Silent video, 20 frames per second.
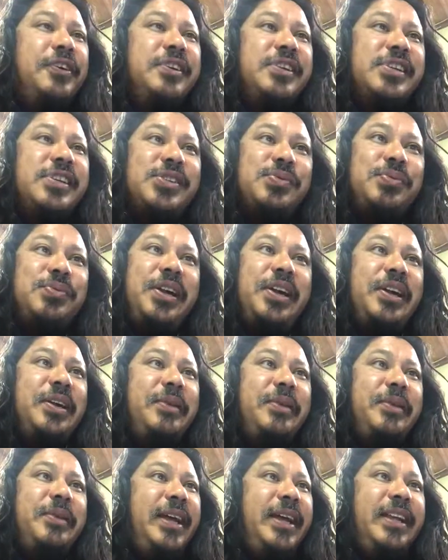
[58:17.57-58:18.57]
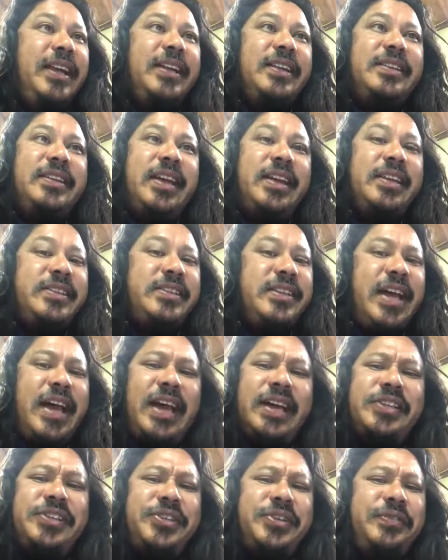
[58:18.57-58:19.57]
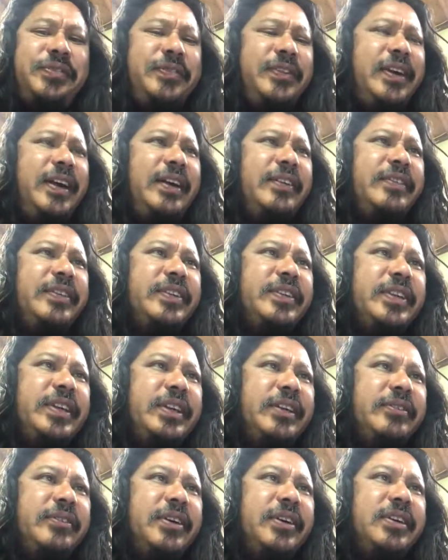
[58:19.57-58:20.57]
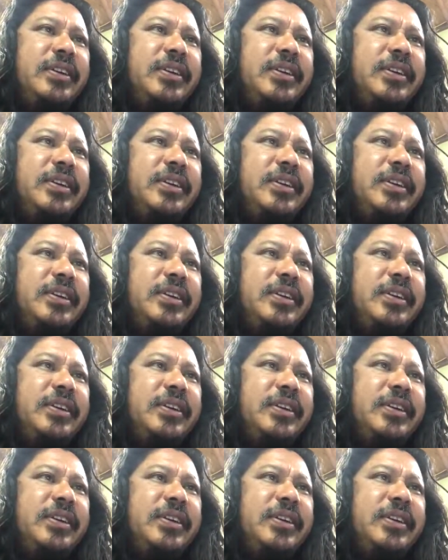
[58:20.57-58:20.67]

weird, man. They tax you for everything around here.